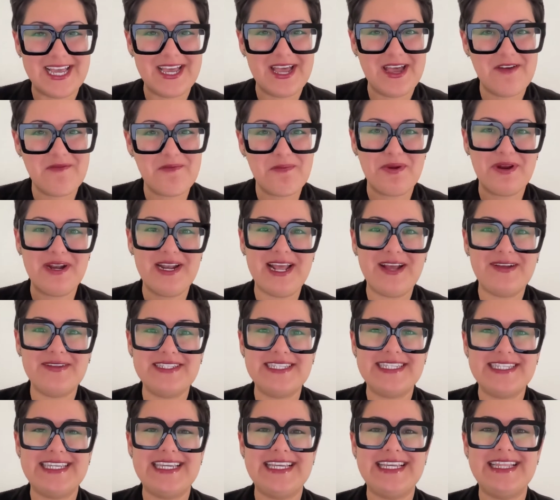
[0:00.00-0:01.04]
of
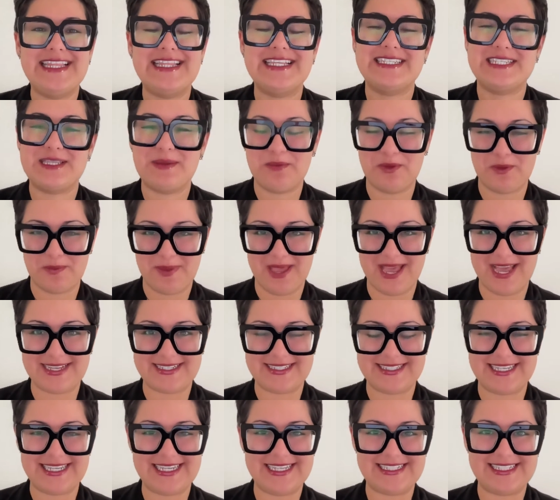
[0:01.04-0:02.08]
pronouncing the simple
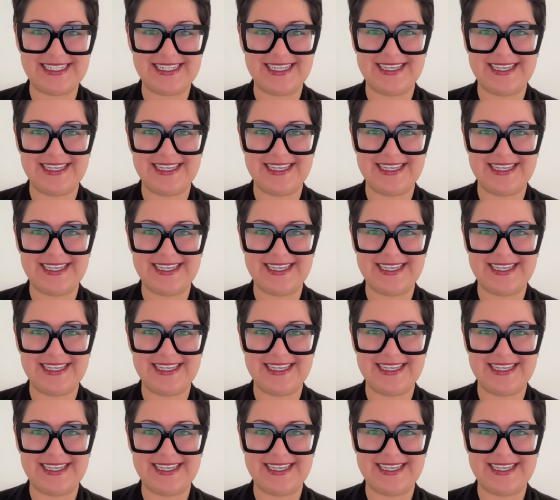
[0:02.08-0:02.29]
past ED.